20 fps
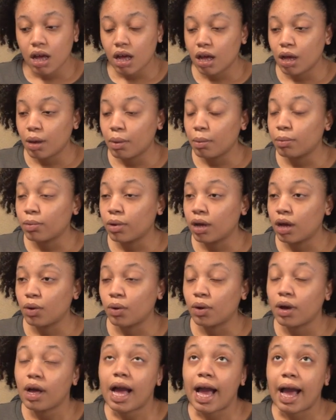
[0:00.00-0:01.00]
Um,
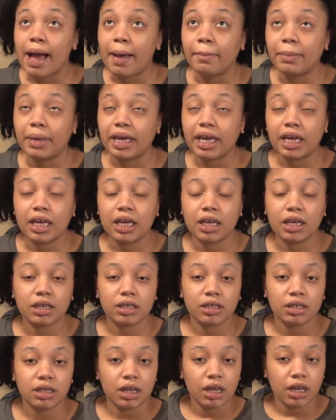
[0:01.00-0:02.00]
I make
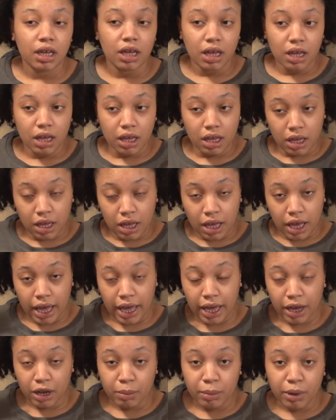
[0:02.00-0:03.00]
hair